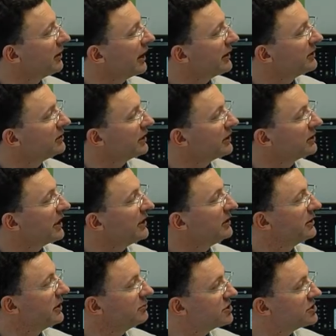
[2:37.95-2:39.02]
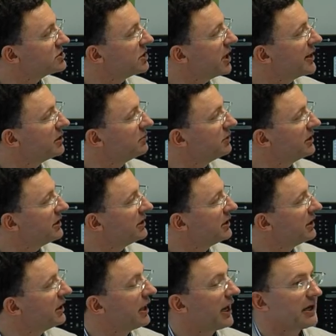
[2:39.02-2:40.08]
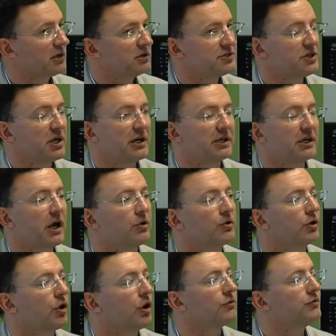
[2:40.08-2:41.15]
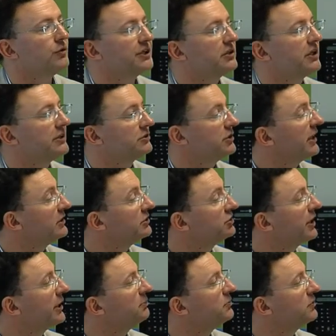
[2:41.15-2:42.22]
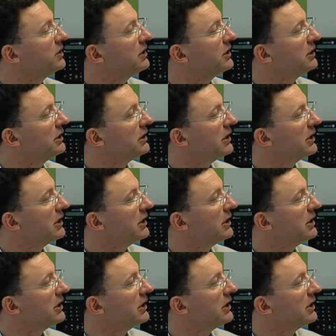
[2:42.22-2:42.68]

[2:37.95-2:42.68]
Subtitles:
and ending them sustainably and understanding how the conflict has shaped the